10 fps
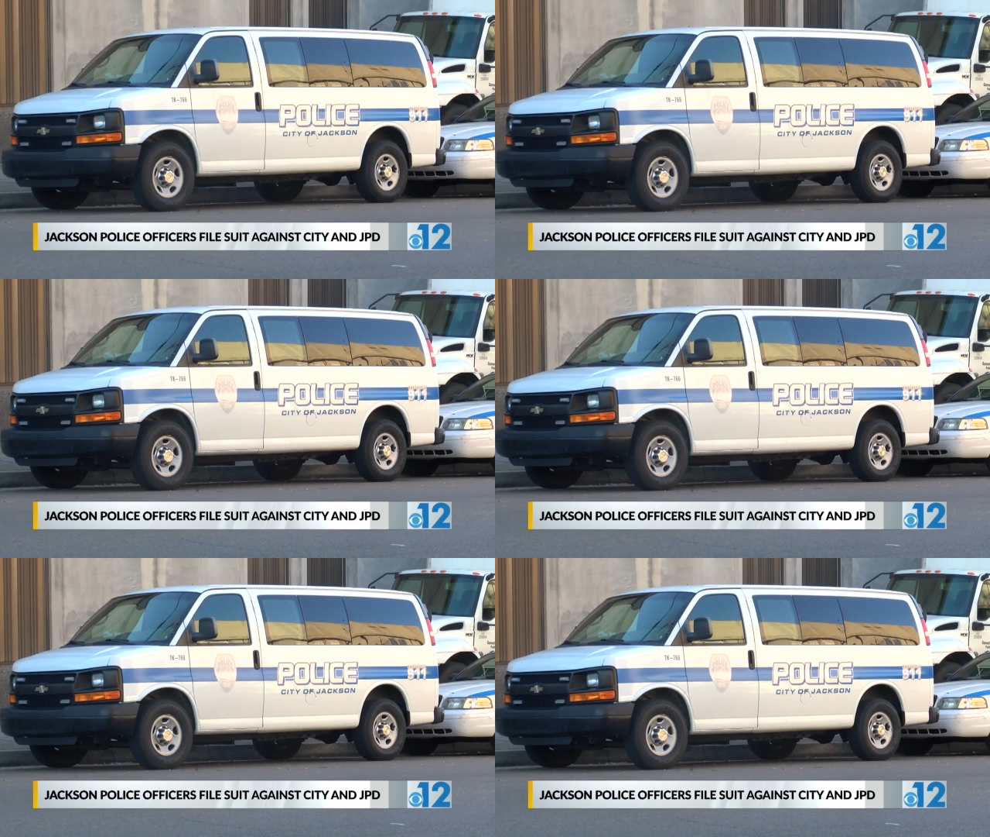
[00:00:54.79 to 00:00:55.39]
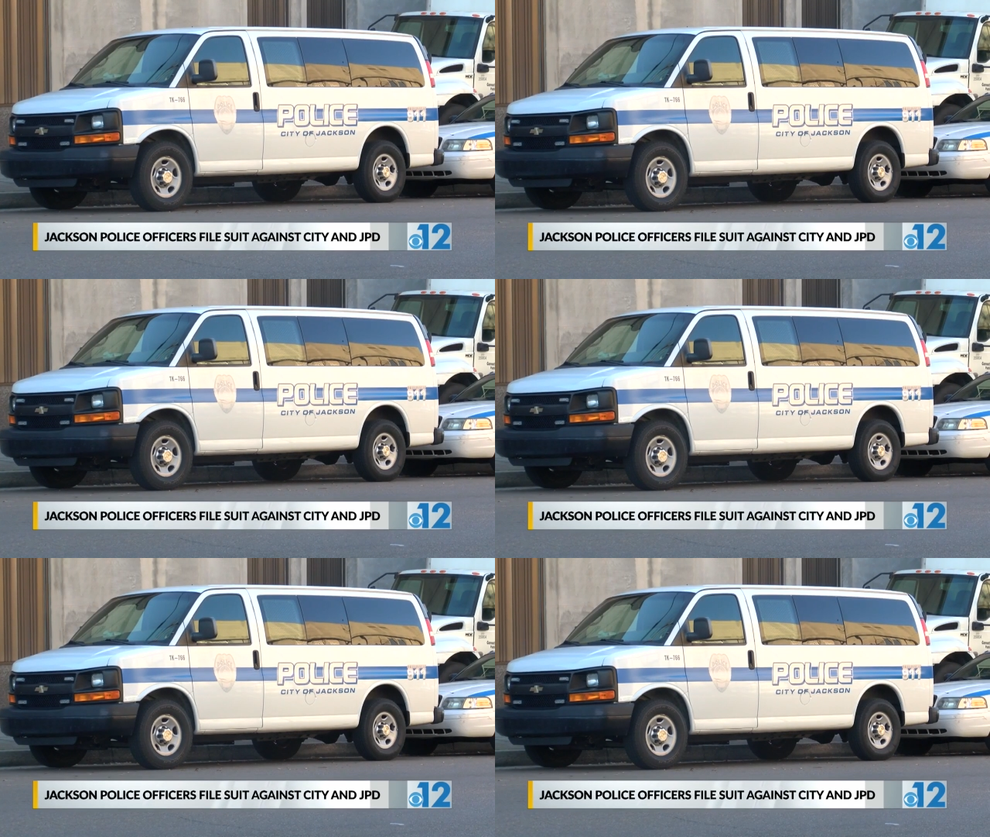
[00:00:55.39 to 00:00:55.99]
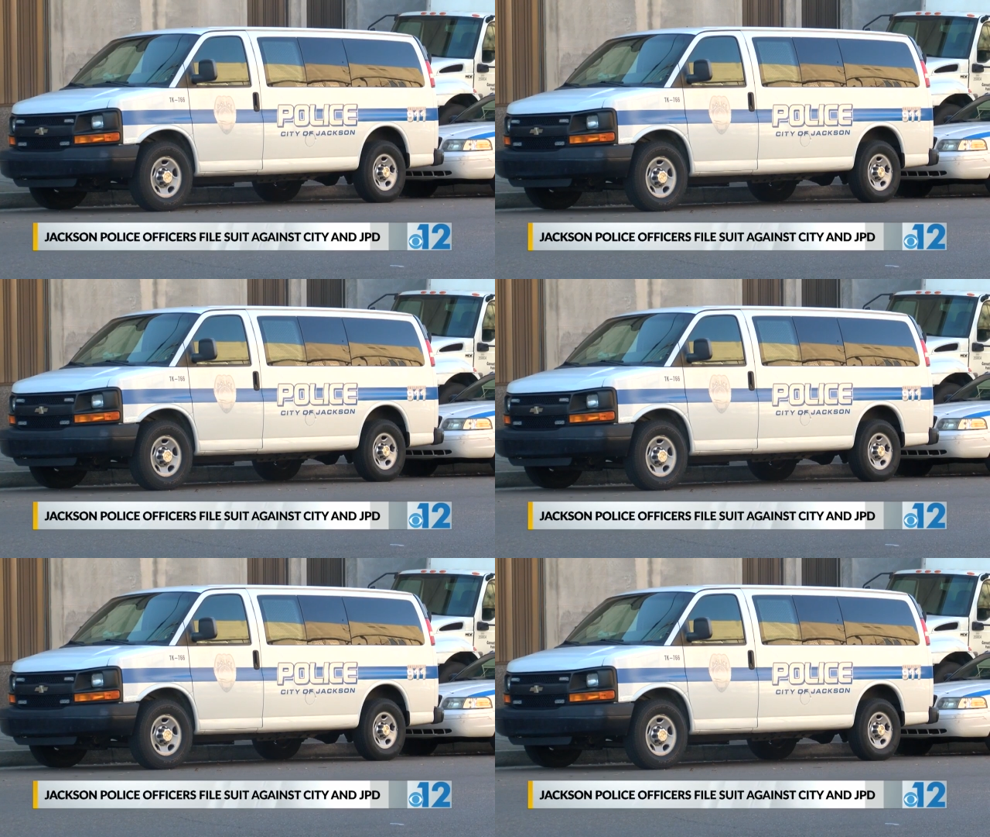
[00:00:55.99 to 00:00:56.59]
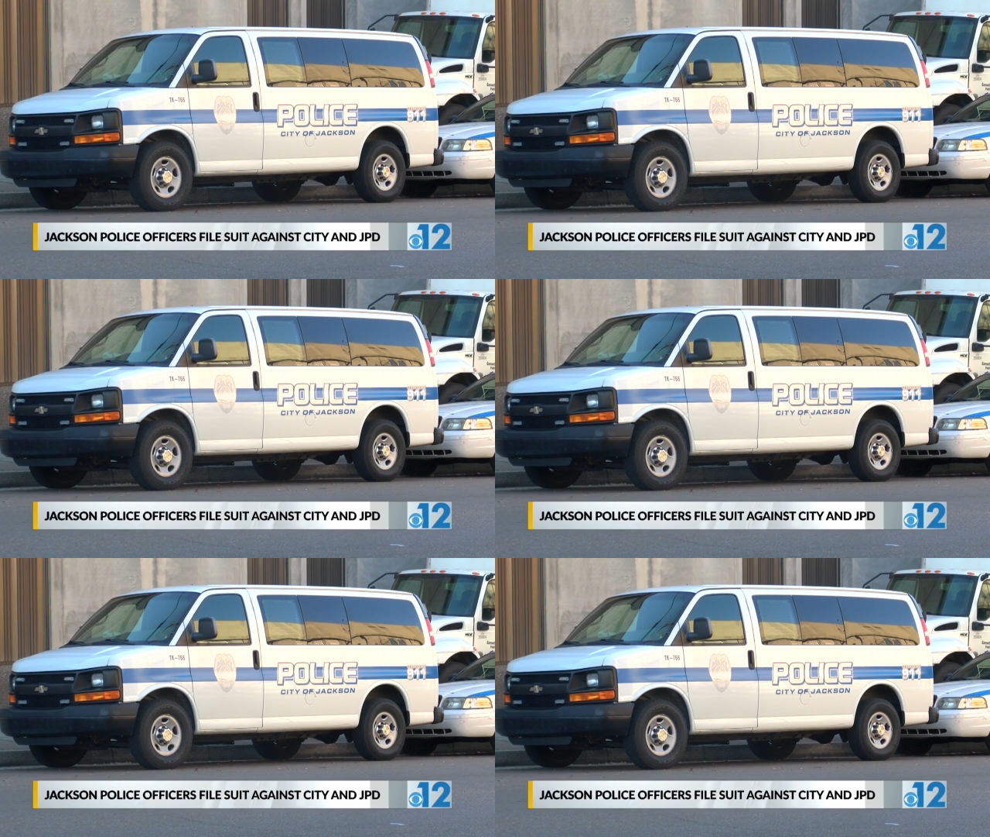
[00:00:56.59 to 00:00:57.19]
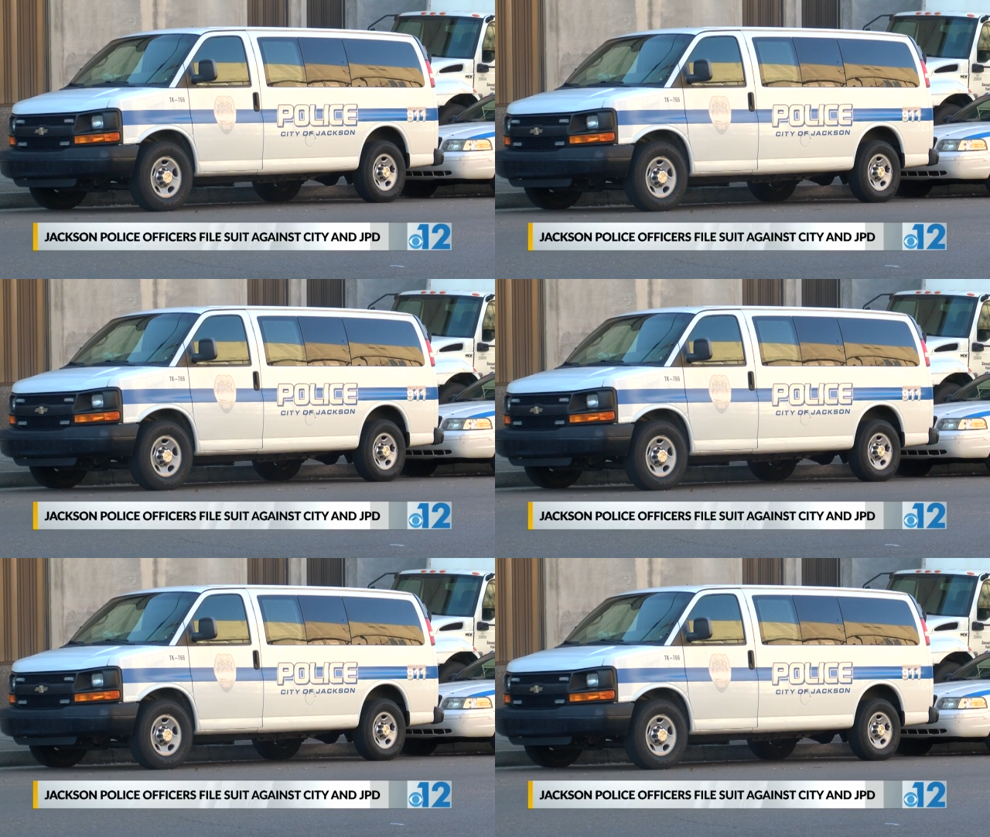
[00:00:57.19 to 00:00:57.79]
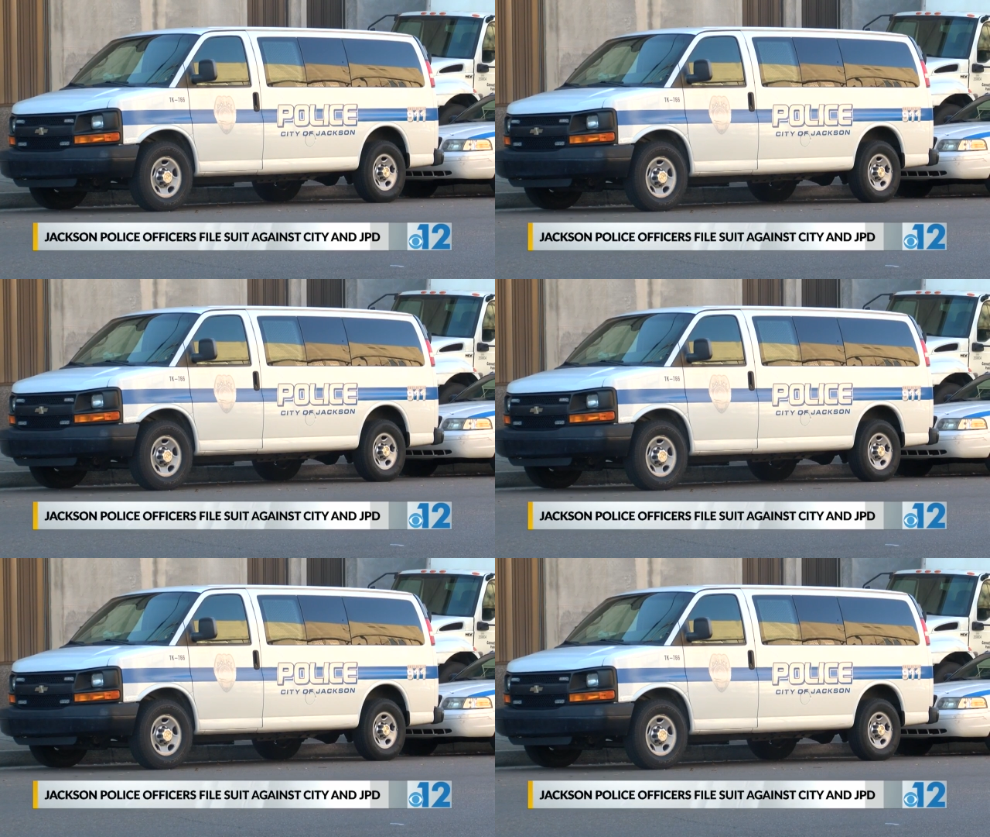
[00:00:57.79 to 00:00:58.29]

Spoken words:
[unreadable: no face in view]